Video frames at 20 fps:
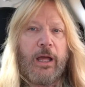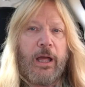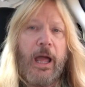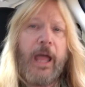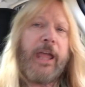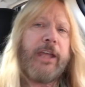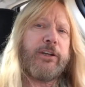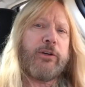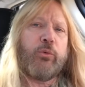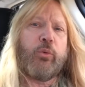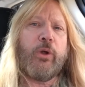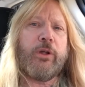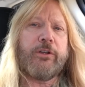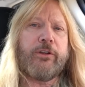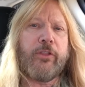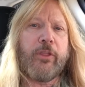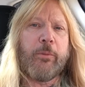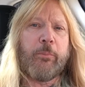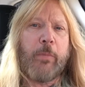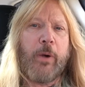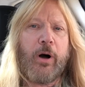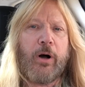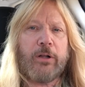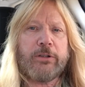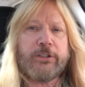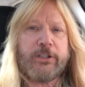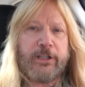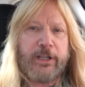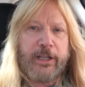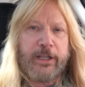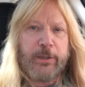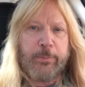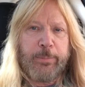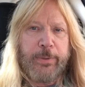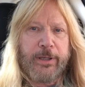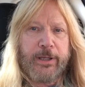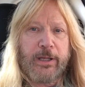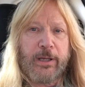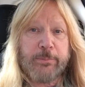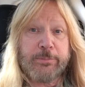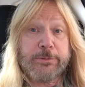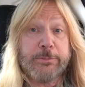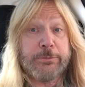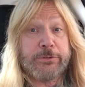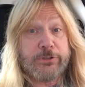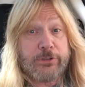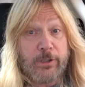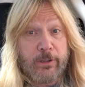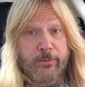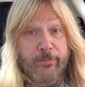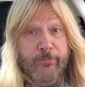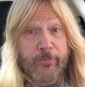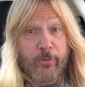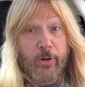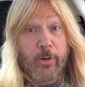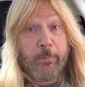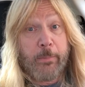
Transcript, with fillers: I had to run to the mall today to pick up some stuff for